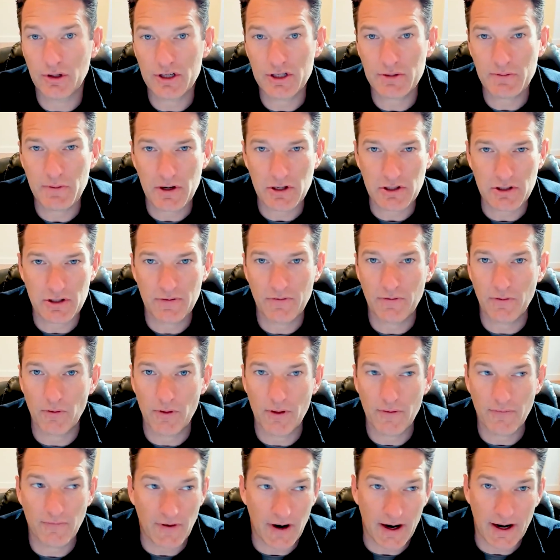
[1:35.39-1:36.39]
especially for
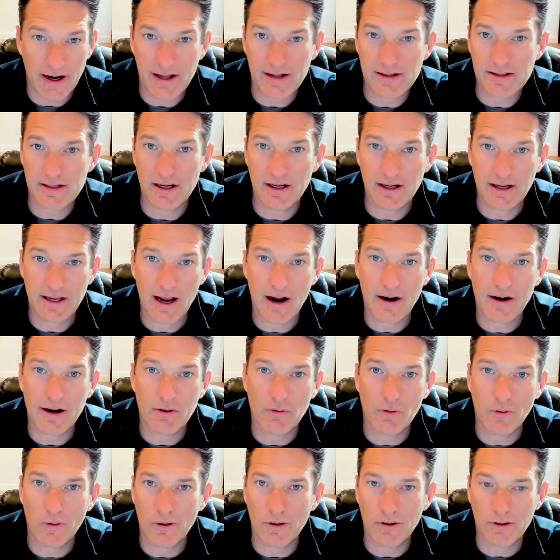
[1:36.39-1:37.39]
the finance and accounting
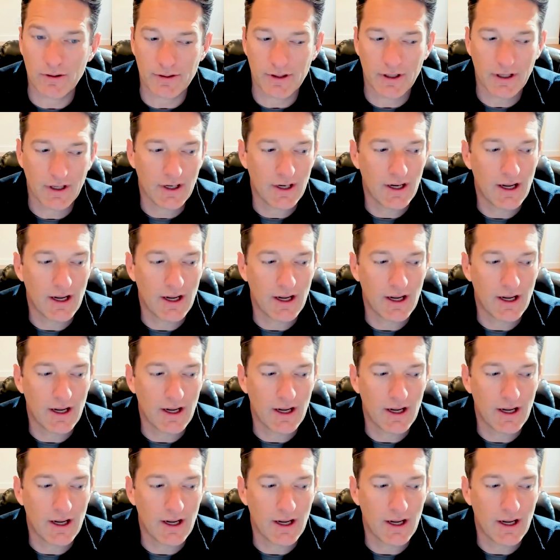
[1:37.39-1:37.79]
world,